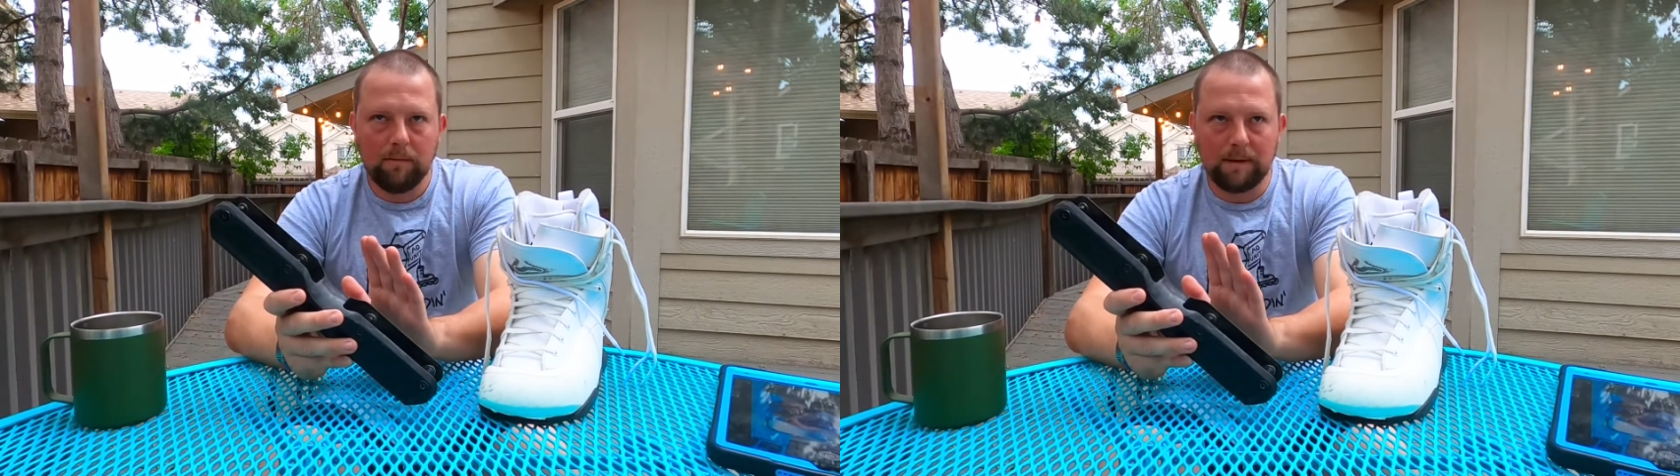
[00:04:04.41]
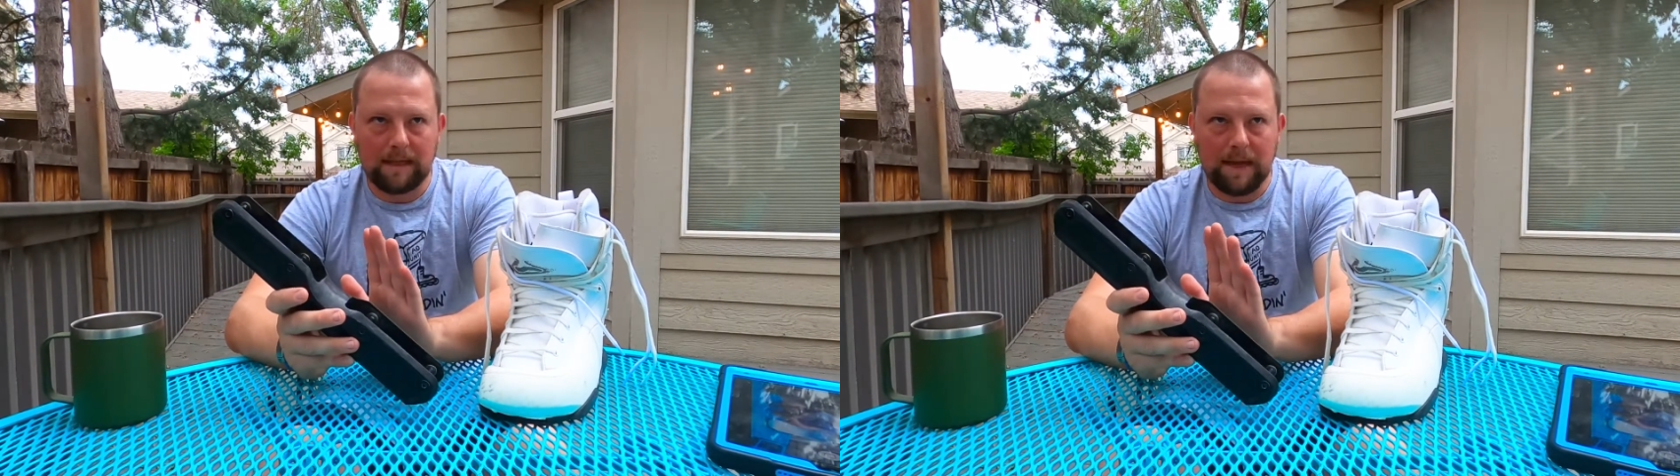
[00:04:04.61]

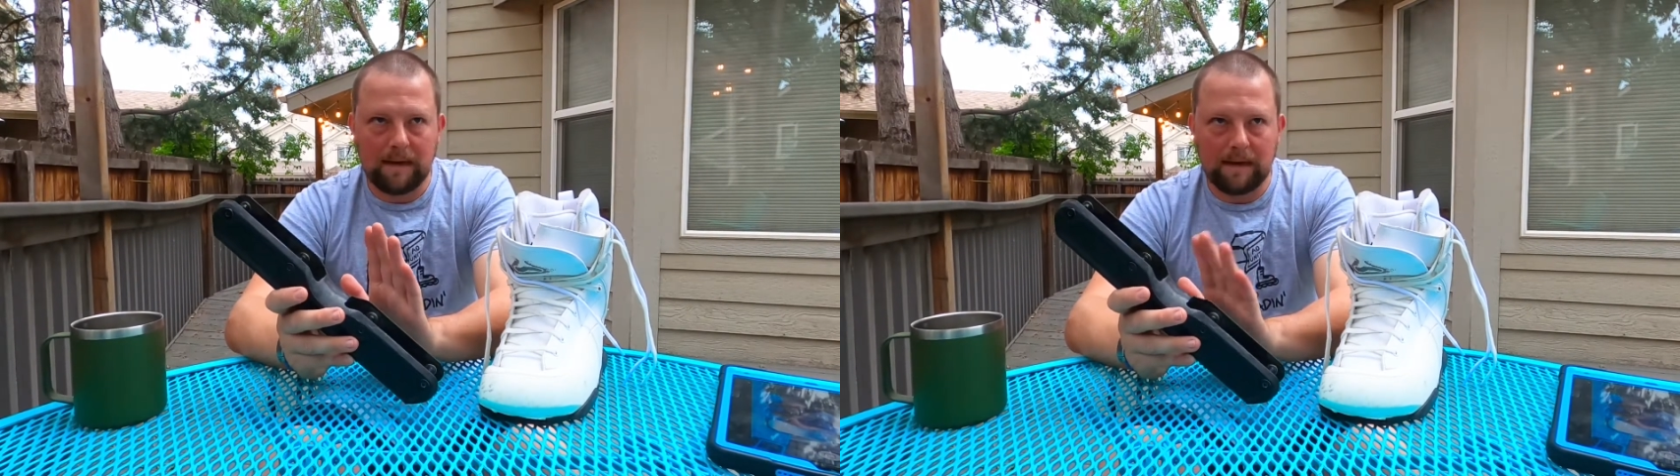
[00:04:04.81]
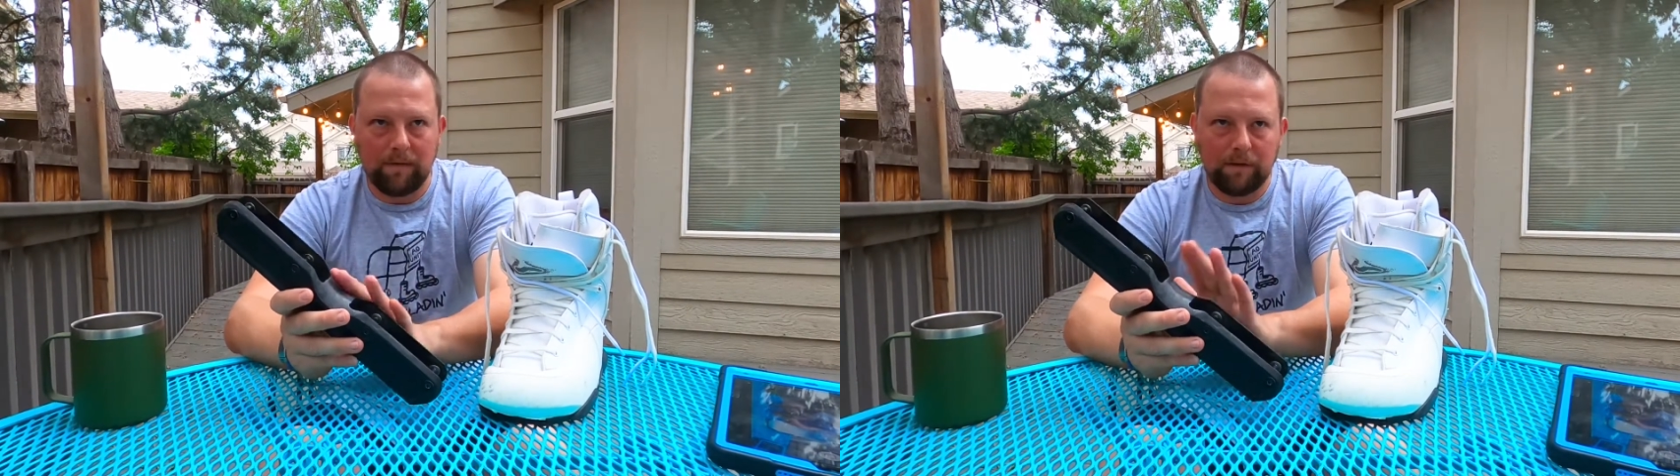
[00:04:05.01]
but they
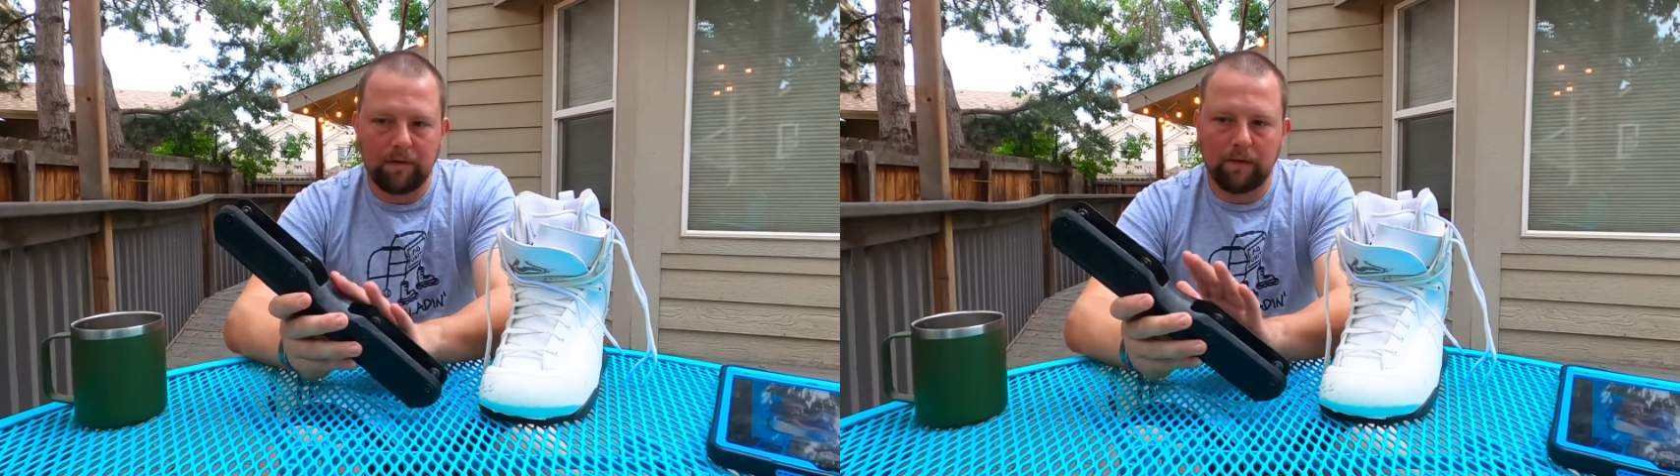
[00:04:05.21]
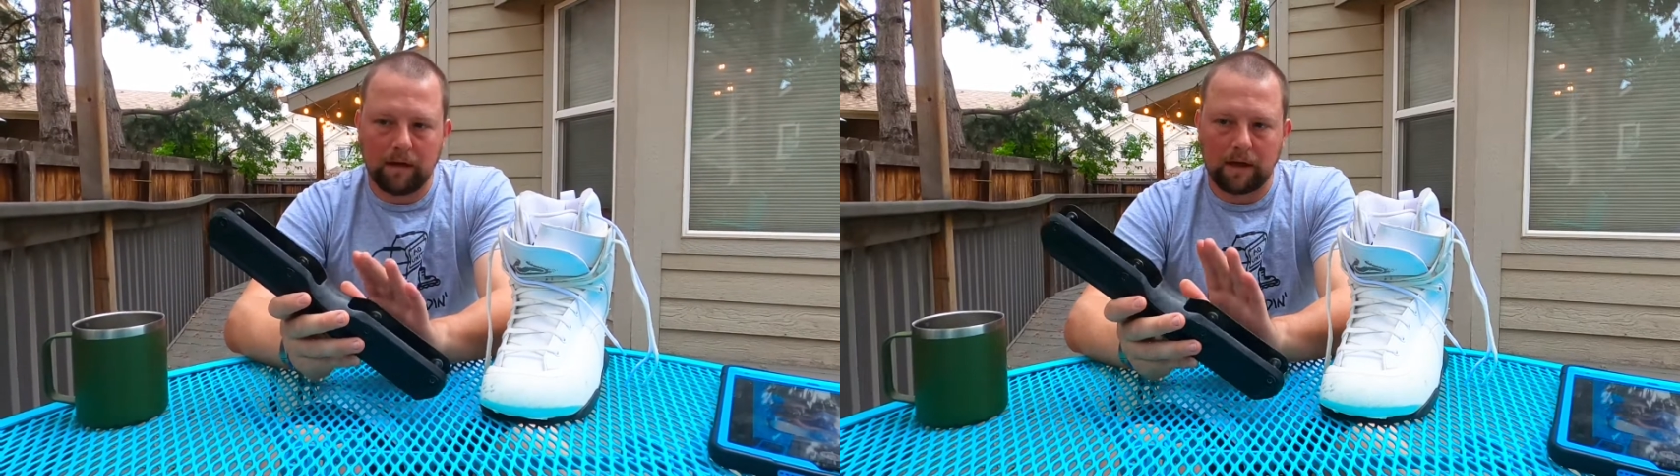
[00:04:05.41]

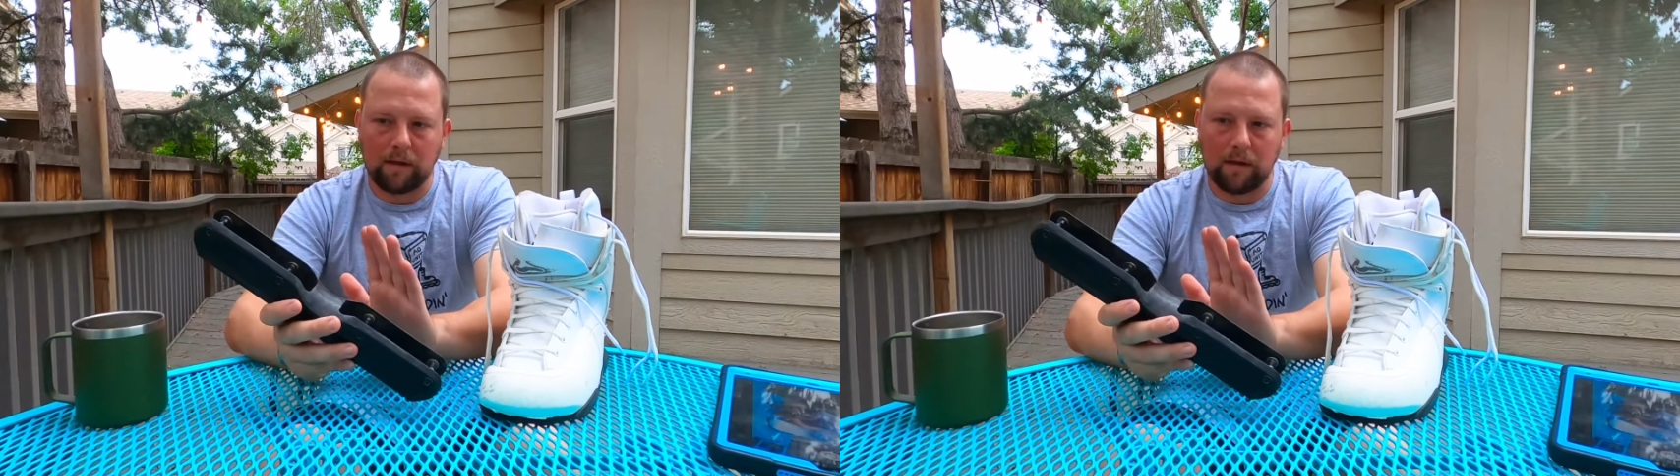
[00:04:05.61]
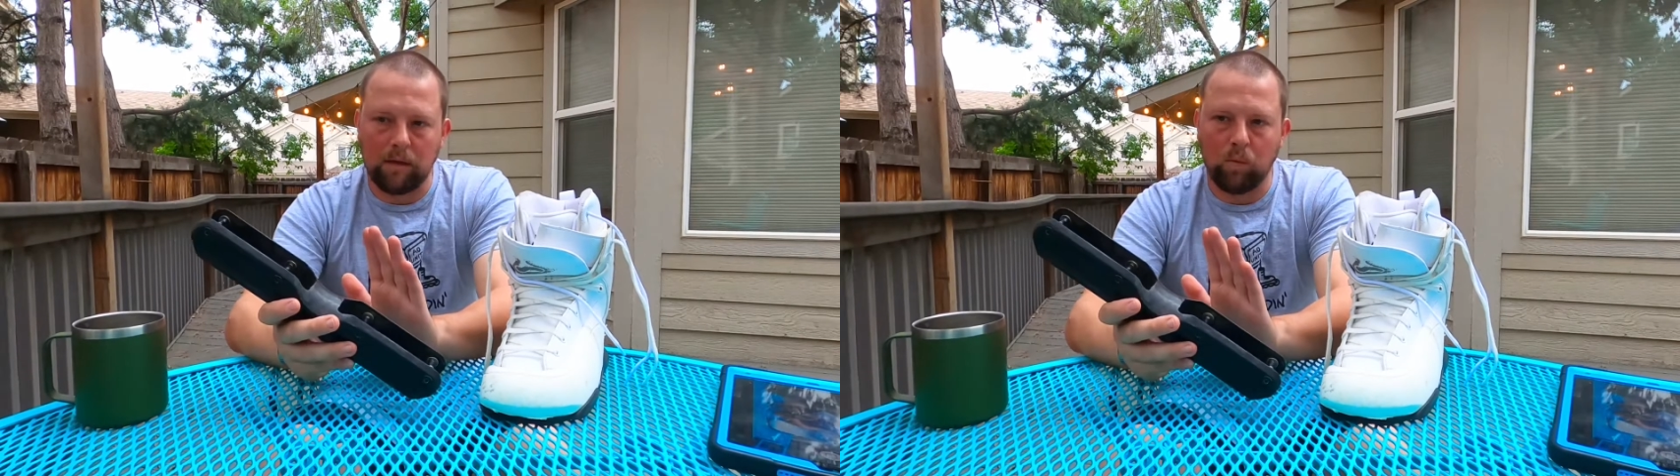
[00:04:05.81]
definitely feel
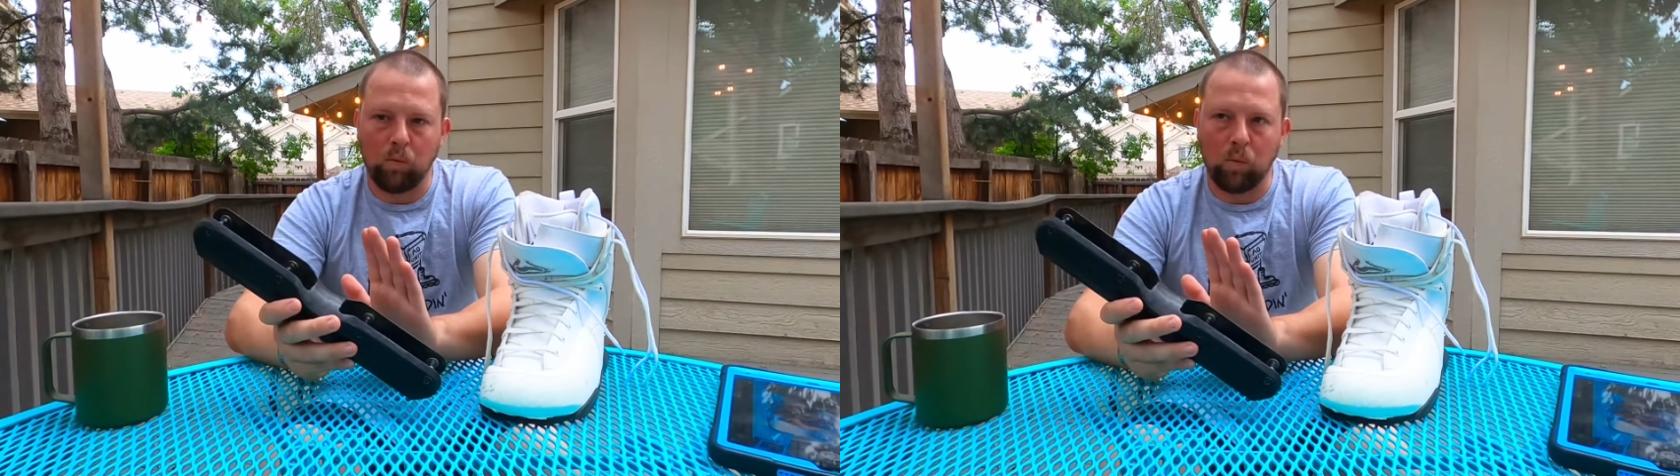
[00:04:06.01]
like the